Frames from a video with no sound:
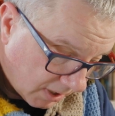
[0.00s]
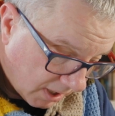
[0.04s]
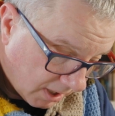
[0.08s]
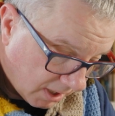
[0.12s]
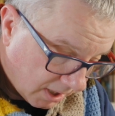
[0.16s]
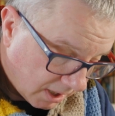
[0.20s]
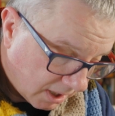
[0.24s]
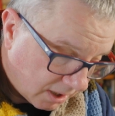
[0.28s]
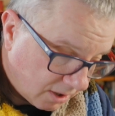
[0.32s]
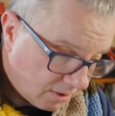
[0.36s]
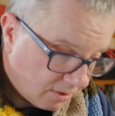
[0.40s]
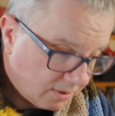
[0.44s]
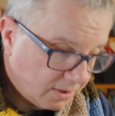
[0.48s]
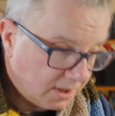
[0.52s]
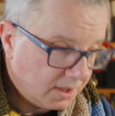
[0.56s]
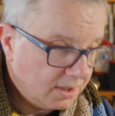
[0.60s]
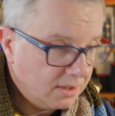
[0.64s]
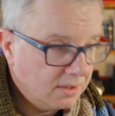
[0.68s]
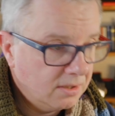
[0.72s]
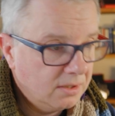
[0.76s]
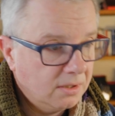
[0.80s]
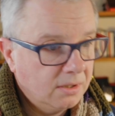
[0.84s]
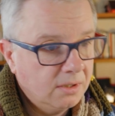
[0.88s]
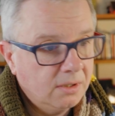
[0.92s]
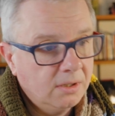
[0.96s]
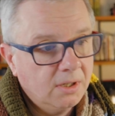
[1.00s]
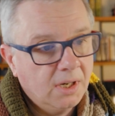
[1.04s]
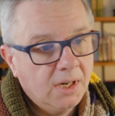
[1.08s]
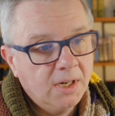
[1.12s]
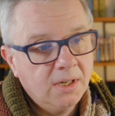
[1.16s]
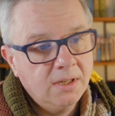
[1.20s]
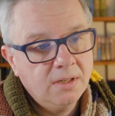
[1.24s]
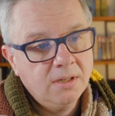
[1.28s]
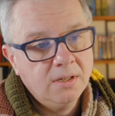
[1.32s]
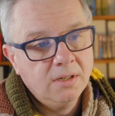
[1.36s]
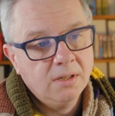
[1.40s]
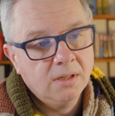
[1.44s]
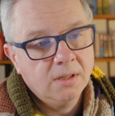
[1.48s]
I got into the
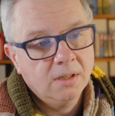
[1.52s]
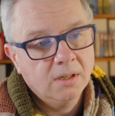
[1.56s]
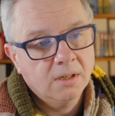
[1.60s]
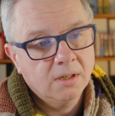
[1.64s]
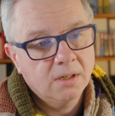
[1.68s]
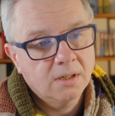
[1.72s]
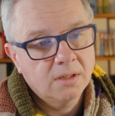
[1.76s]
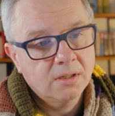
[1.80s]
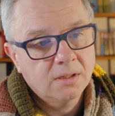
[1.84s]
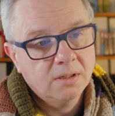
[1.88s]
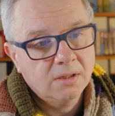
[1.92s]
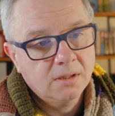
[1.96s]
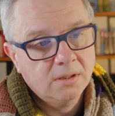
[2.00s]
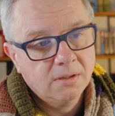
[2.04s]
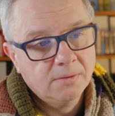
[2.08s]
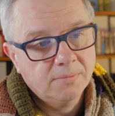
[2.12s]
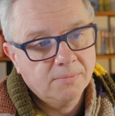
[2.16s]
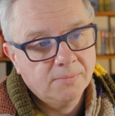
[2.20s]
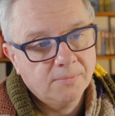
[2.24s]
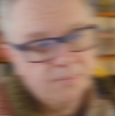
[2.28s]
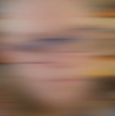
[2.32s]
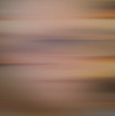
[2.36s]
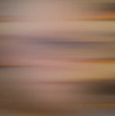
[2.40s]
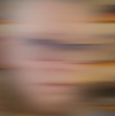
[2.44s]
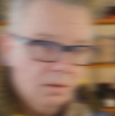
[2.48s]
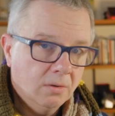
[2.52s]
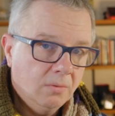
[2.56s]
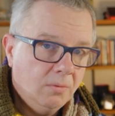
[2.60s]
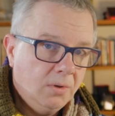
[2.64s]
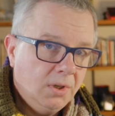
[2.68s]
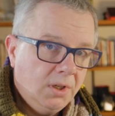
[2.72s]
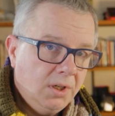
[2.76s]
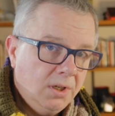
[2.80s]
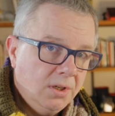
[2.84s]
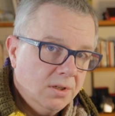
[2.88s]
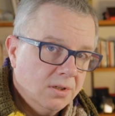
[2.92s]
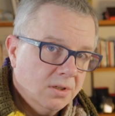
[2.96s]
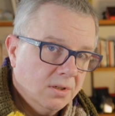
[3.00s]
idea that we
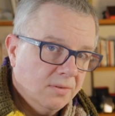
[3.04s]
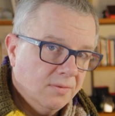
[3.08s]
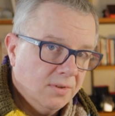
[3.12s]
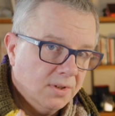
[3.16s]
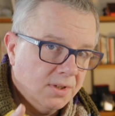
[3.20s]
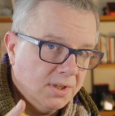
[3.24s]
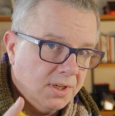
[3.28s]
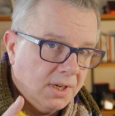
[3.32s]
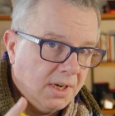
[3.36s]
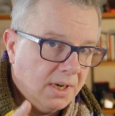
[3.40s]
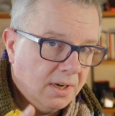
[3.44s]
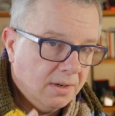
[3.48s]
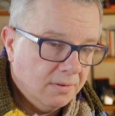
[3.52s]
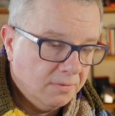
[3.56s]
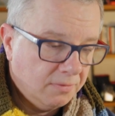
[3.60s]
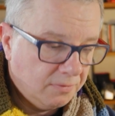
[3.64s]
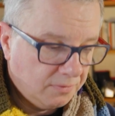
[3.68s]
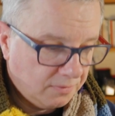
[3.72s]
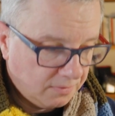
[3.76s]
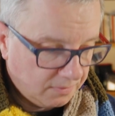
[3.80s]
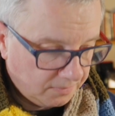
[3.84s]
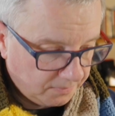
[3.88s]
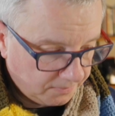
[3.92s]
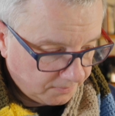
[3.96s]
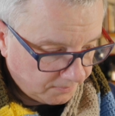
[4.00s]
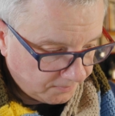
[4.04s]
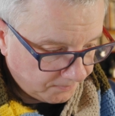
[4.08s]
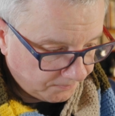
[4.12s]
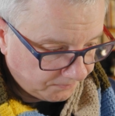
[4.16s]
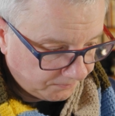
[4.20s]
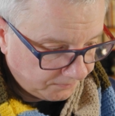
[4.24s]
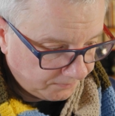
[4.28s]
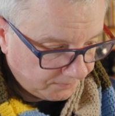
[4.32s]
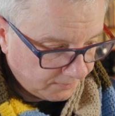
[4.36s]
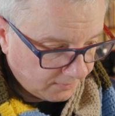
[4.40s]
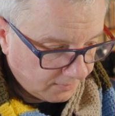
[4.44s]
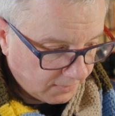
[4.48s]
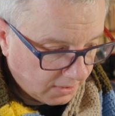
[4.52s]
each of us have
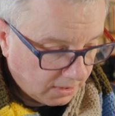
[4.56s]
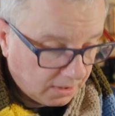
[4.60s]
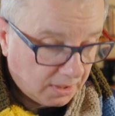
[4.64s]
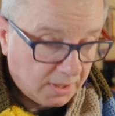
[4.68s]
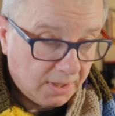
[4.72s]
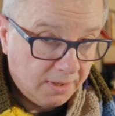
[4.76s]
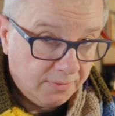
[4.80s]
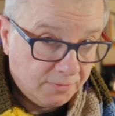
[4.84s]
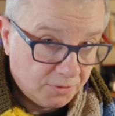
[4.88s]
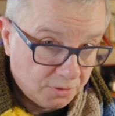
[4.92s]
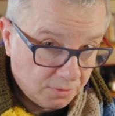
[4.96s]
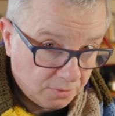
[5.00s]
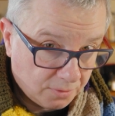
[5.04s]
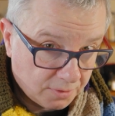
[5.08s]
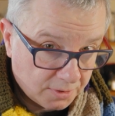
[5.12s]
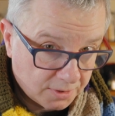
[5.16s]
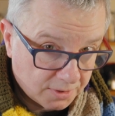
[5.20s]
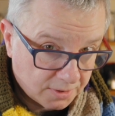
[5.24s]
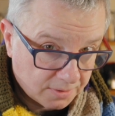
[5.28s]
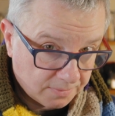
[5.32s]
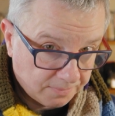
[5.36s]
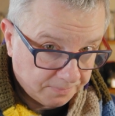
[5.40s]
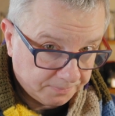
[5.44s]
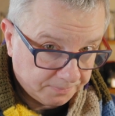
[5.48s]
life source.